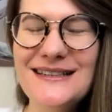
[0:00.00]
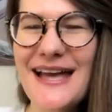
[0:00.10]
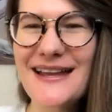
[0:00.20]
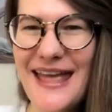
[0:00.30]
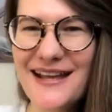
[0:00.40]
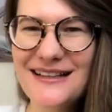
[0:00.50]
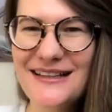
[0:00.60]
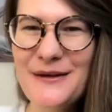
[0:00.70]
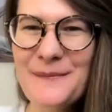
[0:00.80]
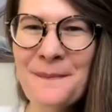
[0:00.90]

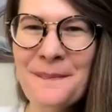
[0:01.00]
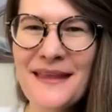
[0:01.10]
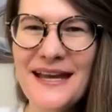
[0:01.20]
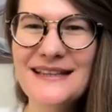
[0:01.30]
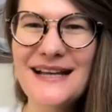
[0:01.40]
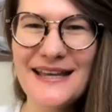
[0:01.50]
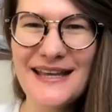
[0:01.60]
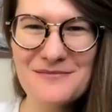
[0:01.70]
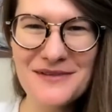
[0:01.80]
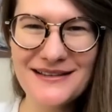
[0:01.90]
directly, and I
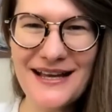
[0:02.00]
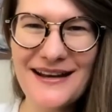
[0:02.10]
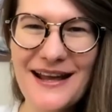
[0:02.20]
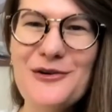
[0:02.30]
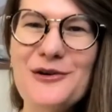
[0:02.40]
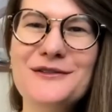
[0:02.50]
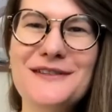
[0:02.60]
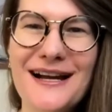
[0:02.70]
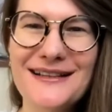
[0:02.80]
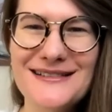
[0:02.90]
am in direct
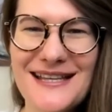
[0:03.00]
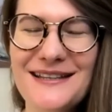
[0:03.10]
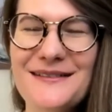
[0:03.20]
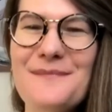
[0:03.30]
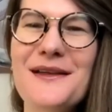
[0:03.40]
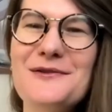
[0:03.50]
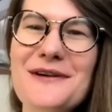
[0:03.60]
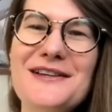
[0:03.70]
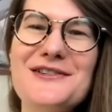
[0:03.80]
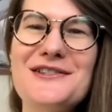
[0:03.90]
contact, sending them the
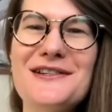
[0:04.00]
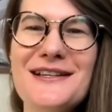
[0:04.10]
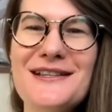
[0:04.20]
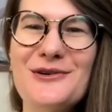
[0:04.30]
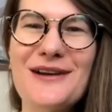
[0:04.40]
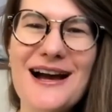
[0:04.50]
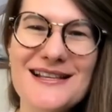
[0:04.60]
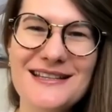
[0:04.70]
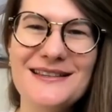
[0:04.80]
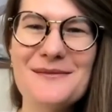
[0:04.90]
questions or
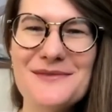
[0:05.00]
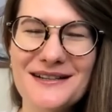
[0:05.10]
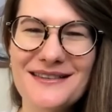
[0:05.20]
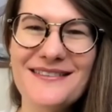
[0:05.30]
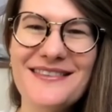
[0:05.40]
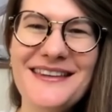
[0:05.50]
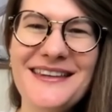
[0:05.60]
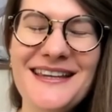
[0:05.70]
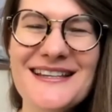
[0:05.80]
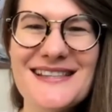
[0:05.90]
asking them certain
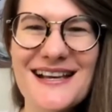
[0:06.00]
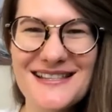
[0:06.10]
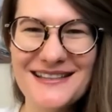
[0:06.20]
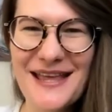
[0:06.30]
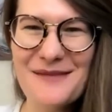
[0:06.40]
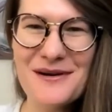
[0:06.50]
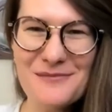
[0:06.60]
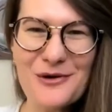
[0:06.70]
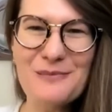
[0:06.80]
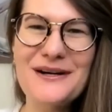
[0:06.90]
things, asking them
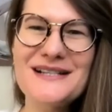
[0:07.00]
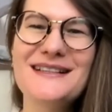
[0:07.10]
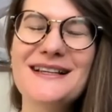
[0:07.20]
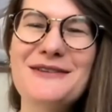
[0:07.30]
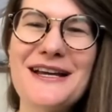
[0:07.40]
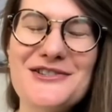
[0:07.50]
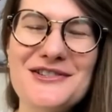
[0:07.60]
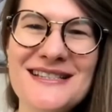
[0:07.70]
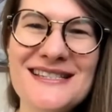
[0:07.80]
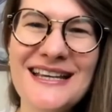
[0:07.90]
more personal
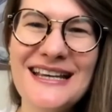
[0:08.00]
questions,